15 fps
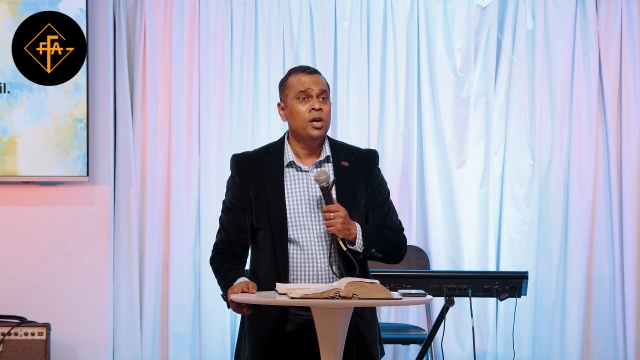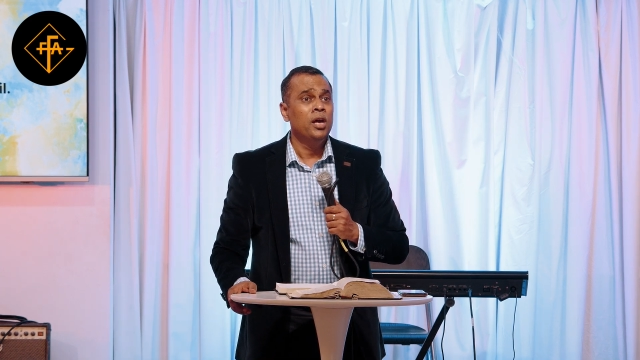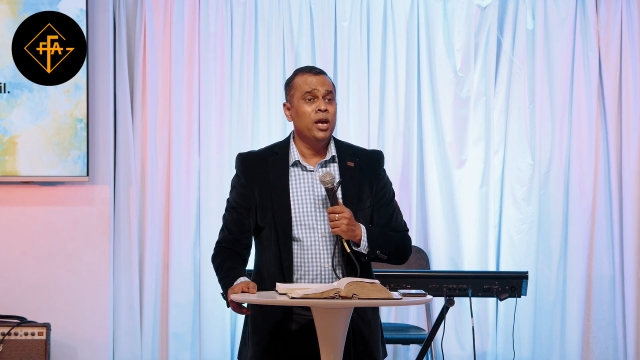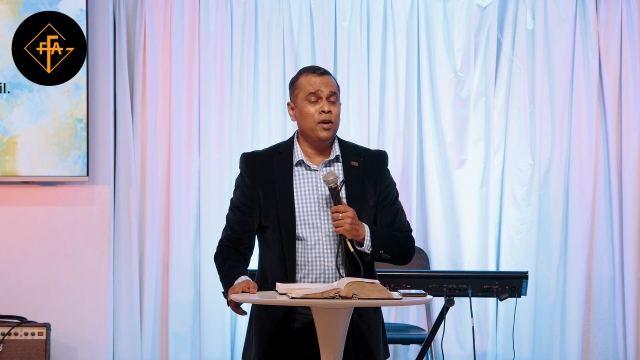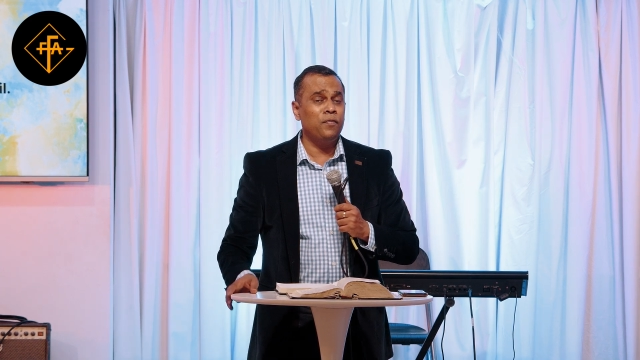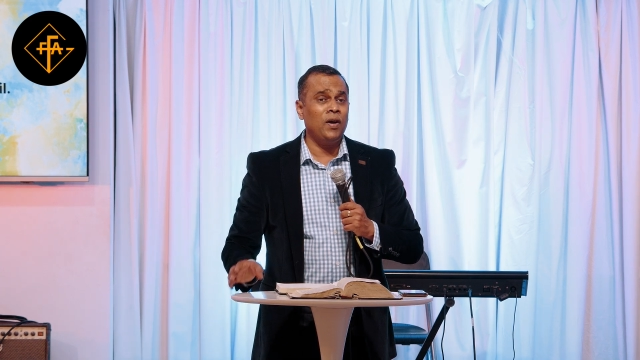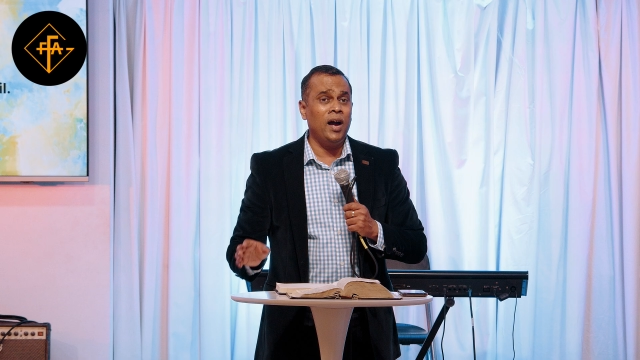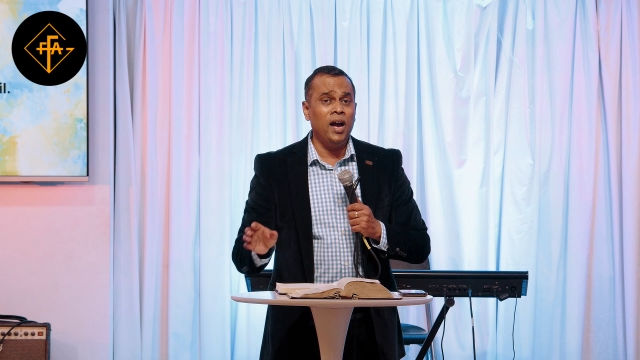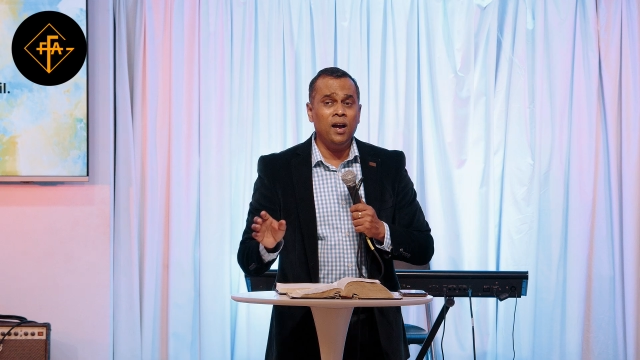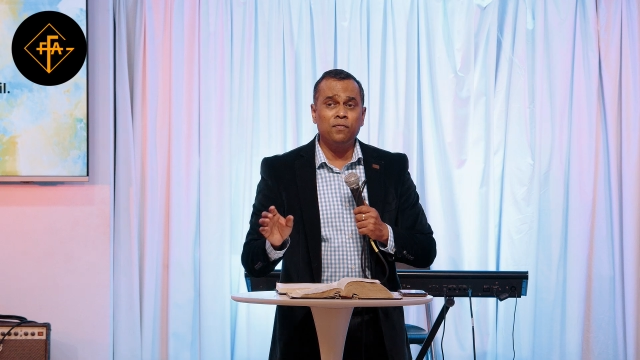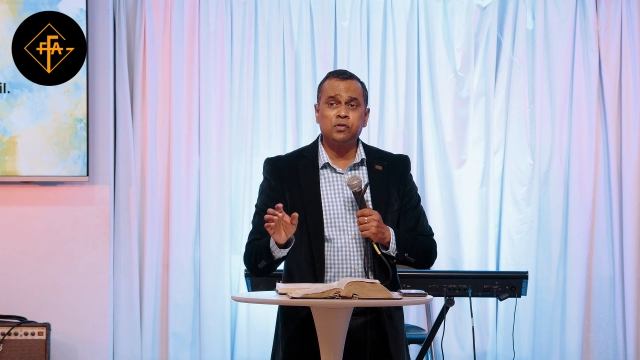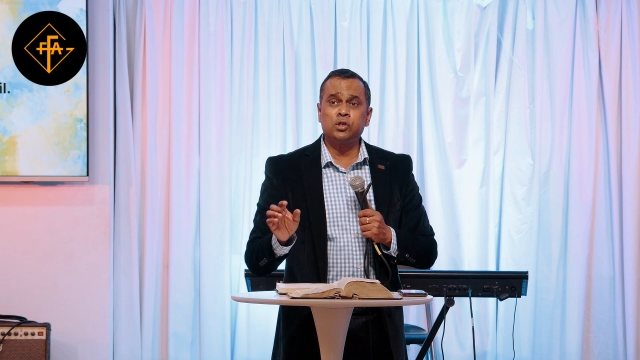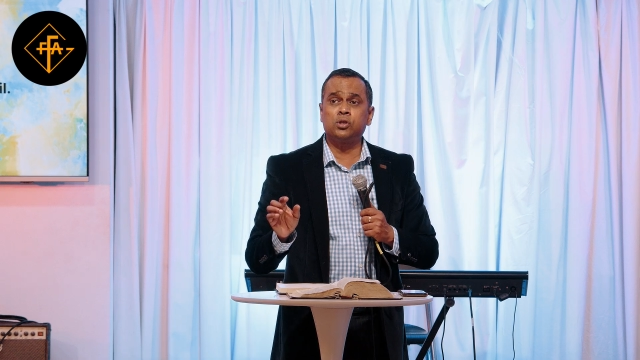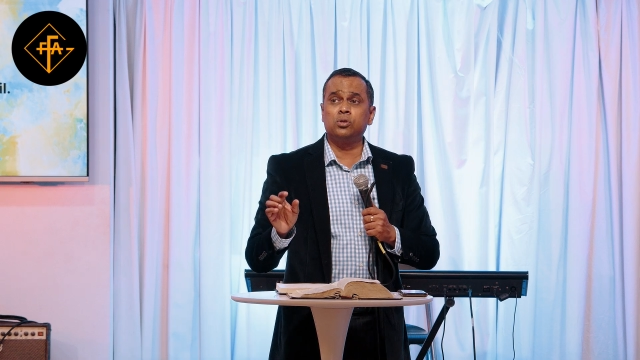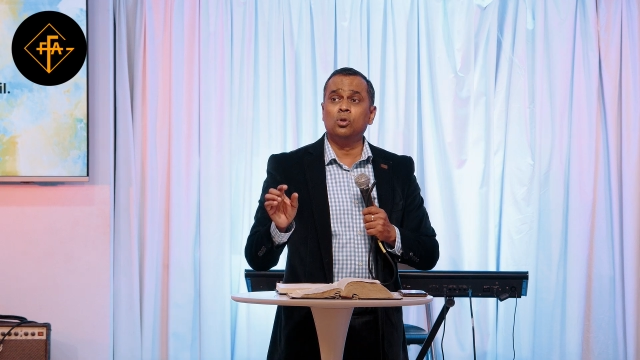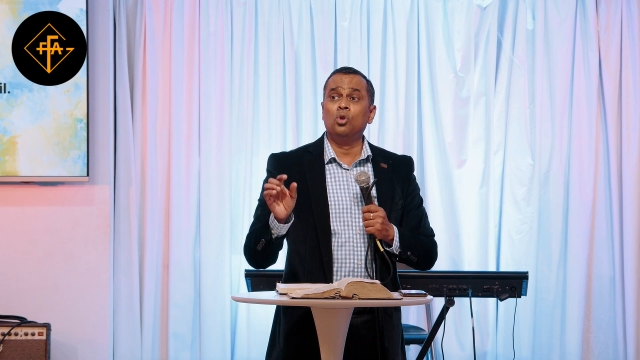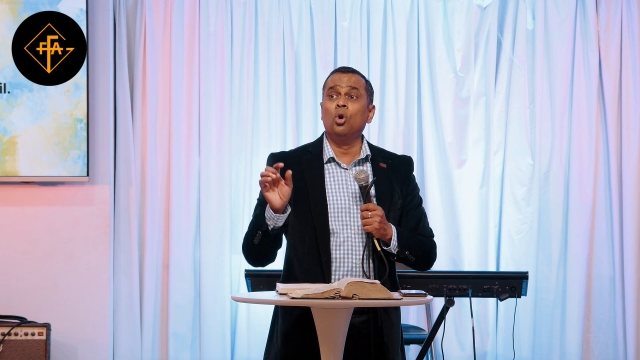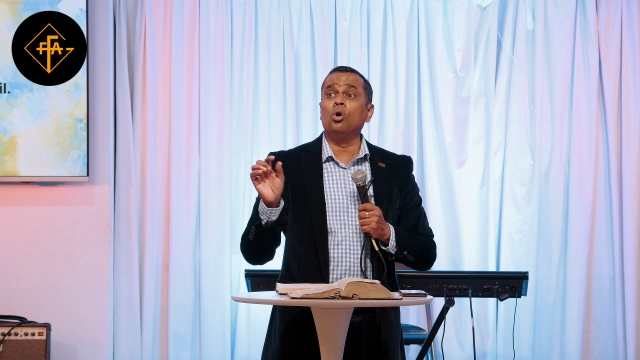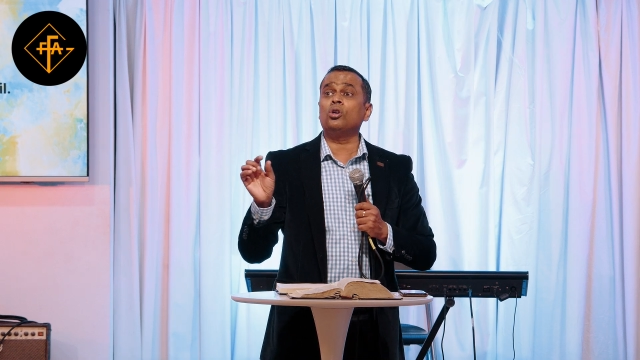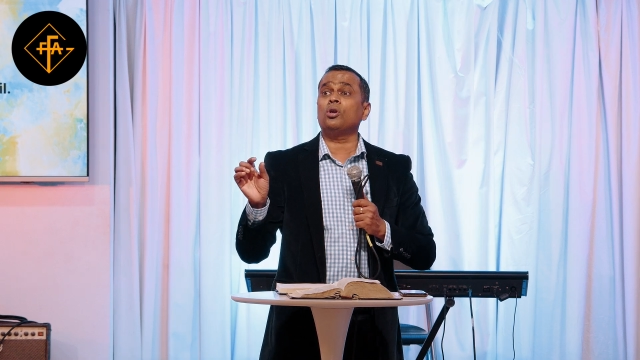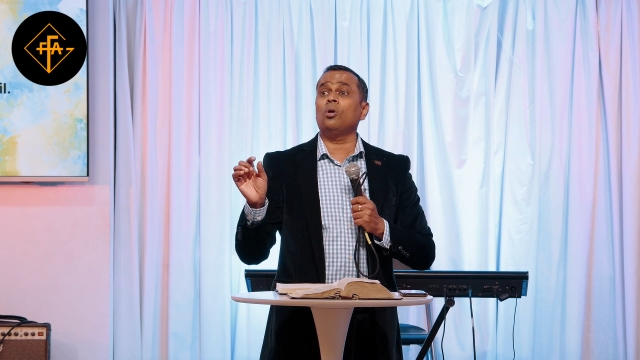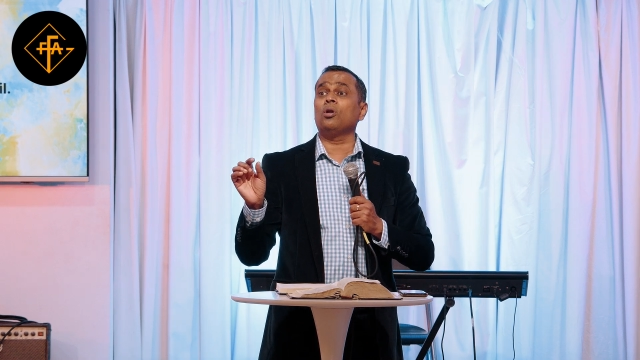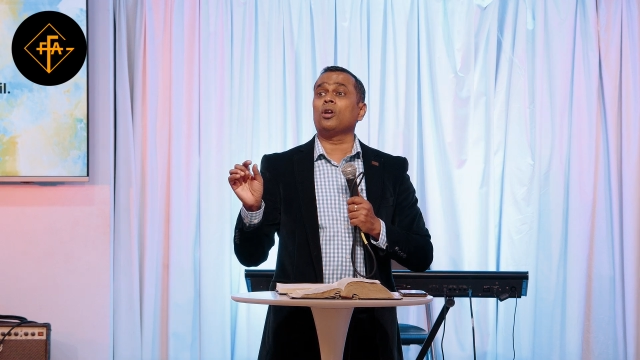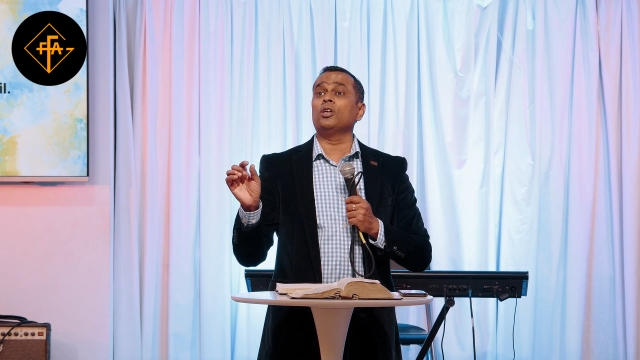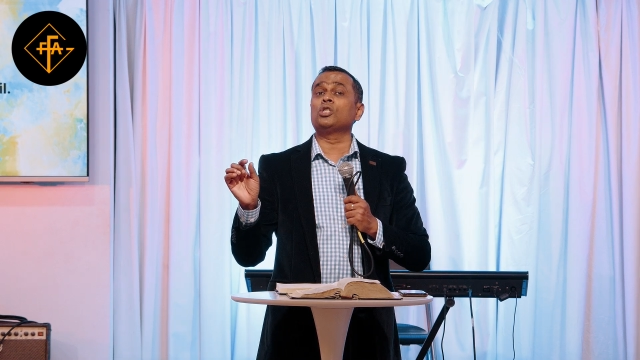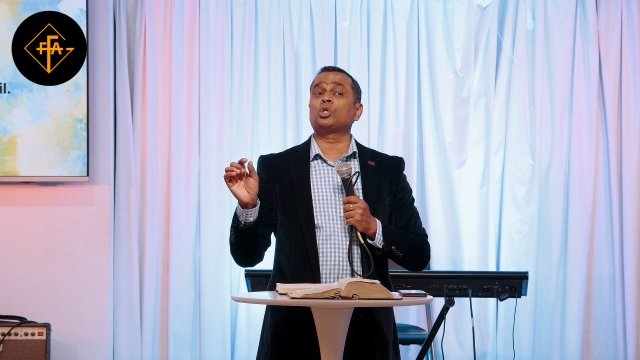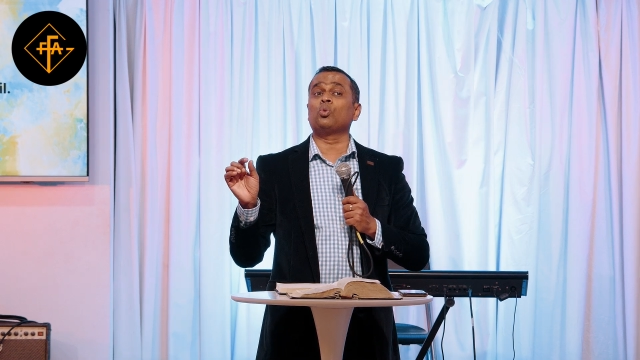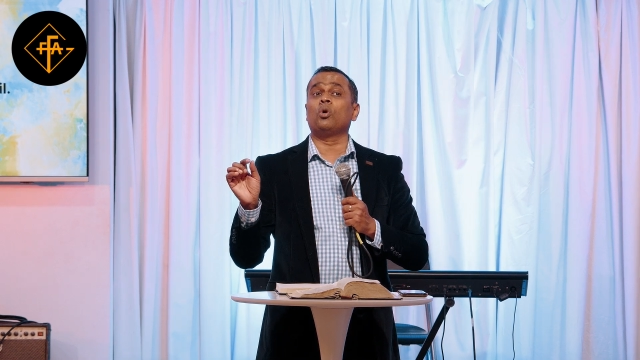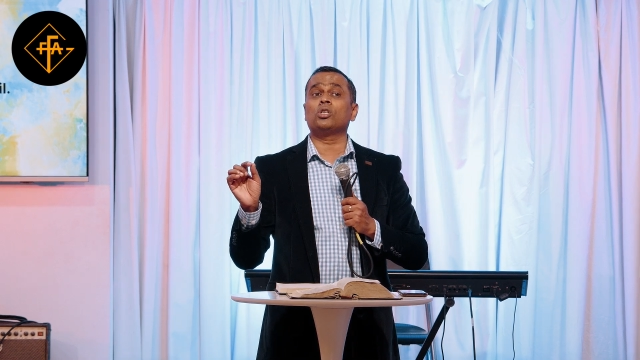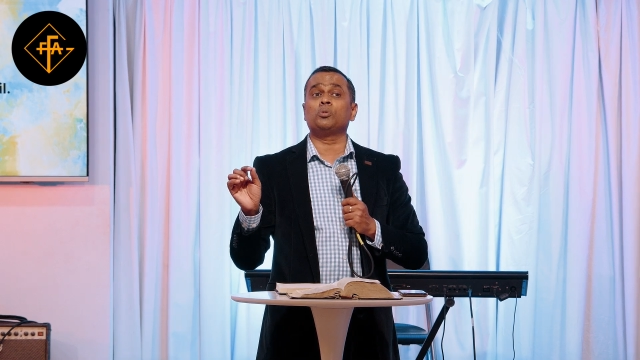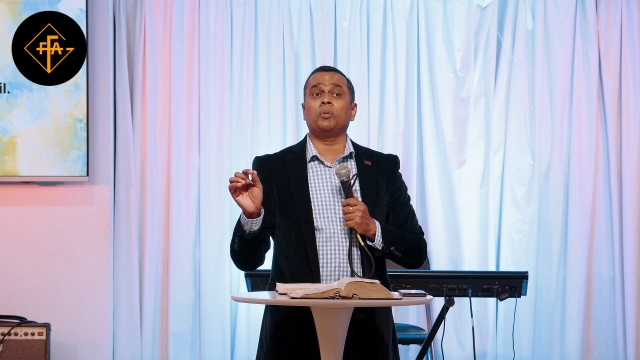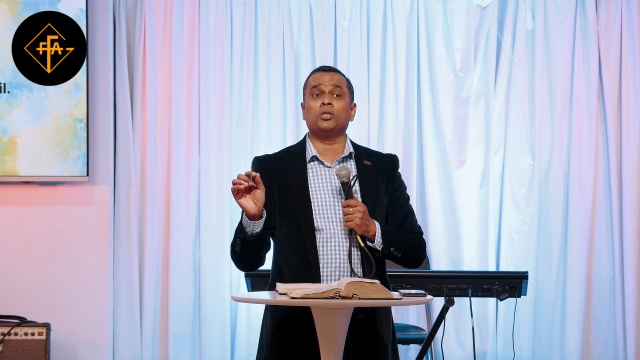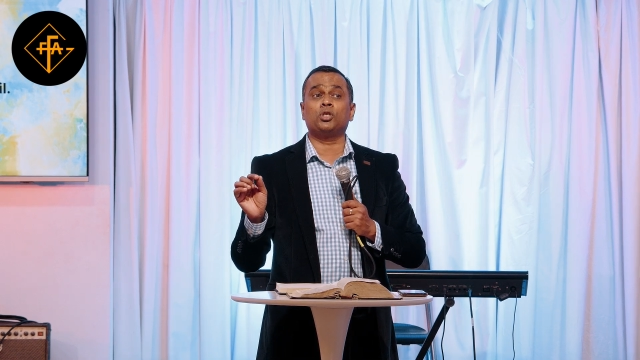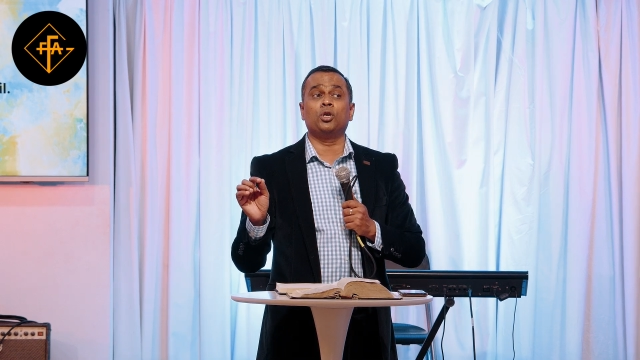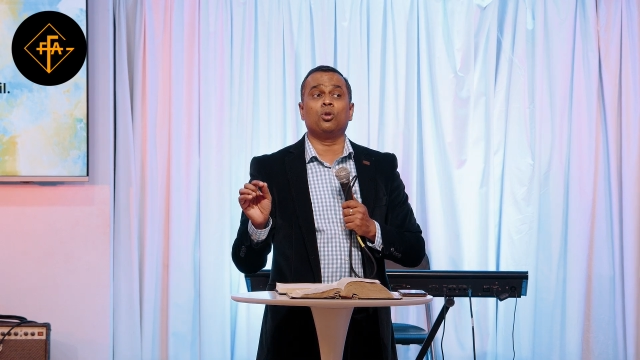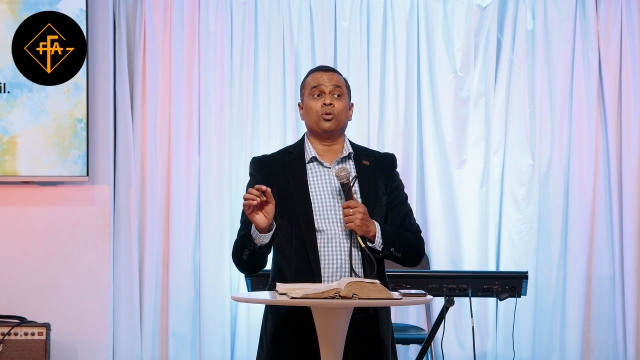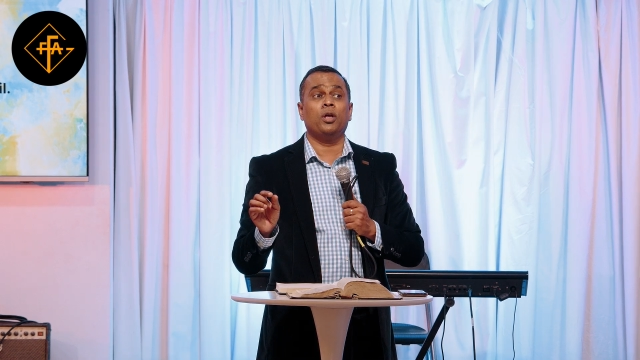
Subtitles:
If I have no tolerance towards mosquito,